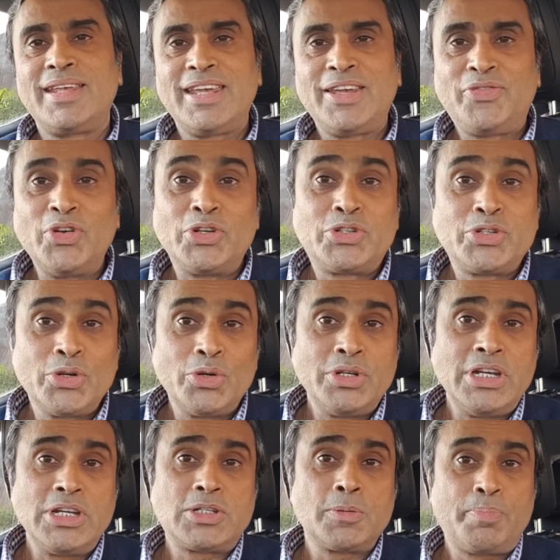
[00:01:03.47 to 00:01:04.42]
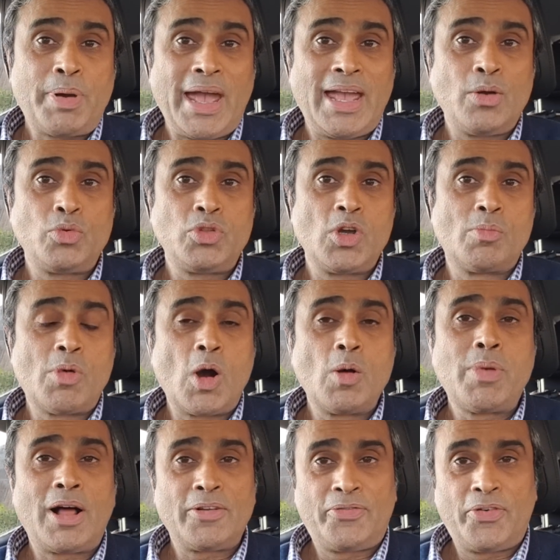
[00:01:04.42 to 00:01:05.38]
If you do need to pay with your
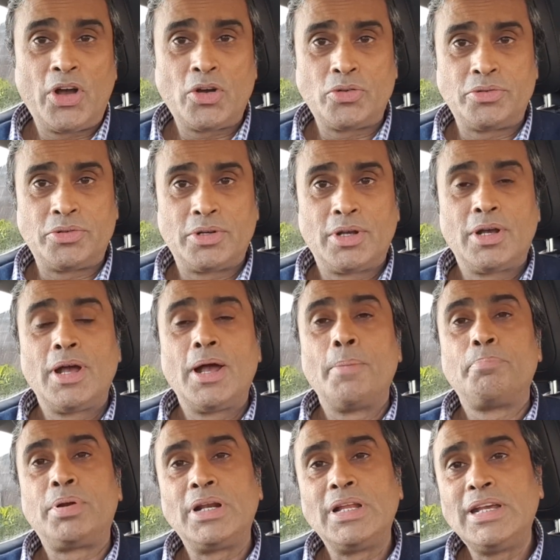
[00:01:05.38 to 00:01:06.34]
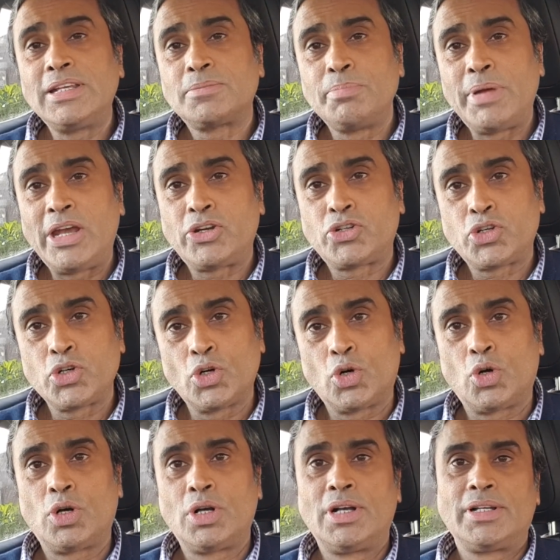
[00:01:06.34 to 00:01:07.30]
mobile phone, please make
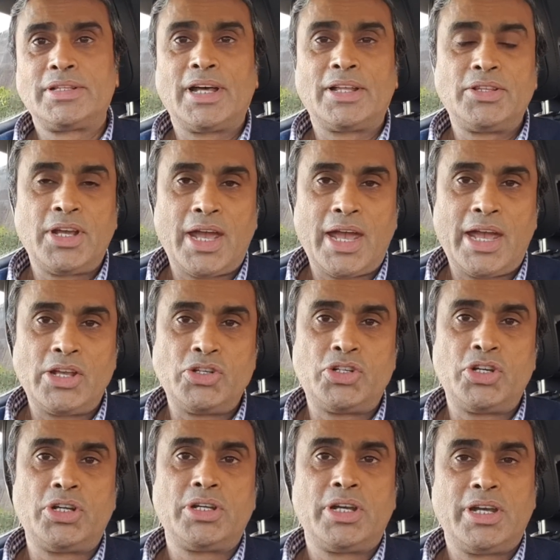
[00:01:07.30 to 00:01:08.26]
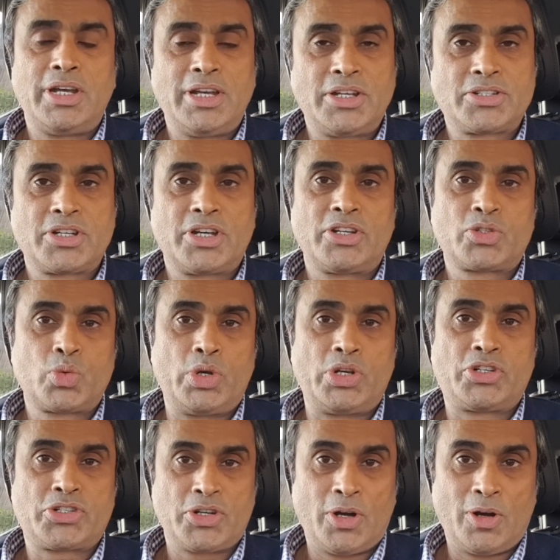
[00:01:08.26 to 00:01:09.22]
sure that the engine is
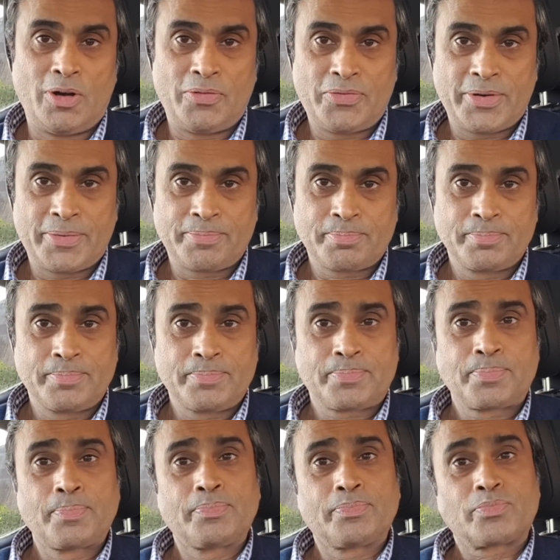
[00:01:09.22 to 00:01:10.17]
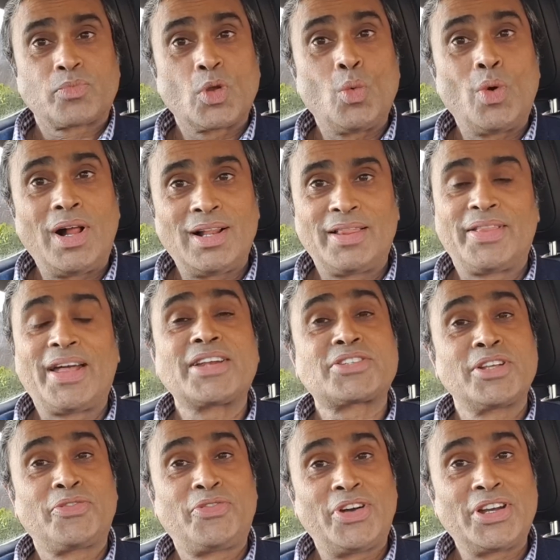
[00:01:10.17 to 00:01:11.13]
switched off. Well, that's
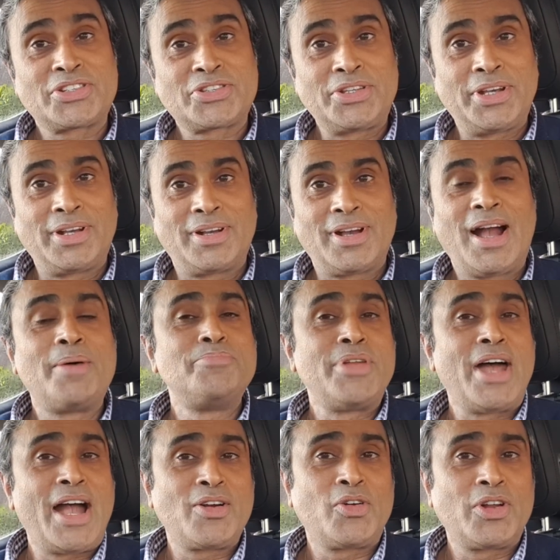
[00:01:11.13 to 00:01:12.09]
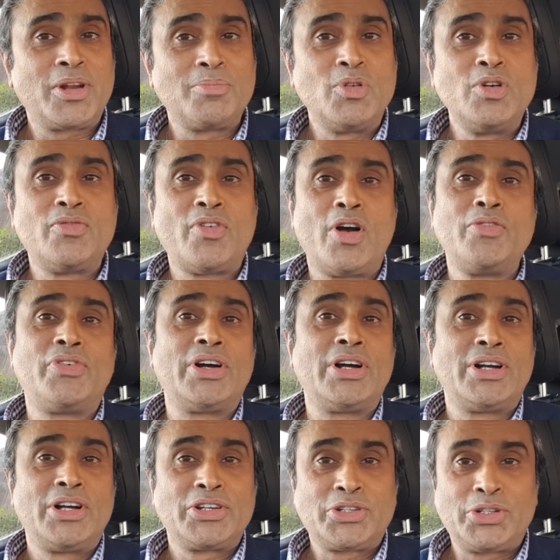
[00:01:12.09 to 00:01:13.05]
the first thing. I'm now going to move
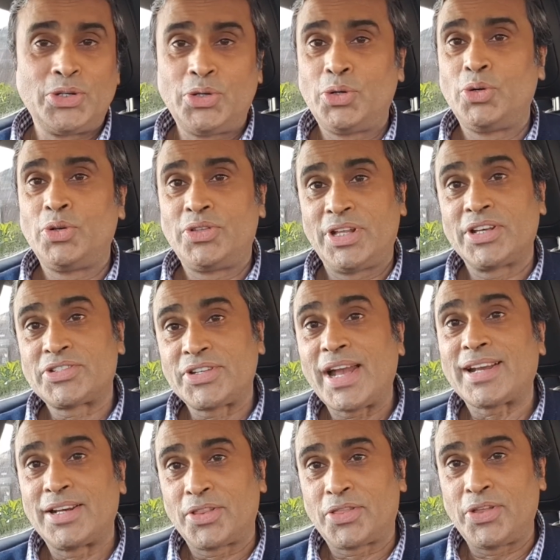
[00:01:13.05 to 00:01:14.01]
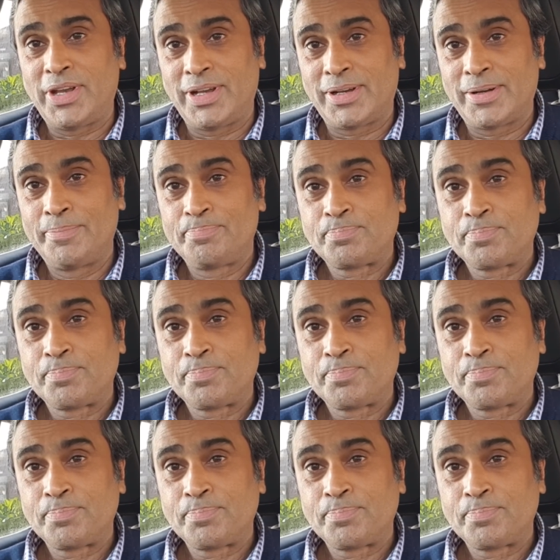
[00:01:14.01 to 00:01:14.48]
over to the second thing,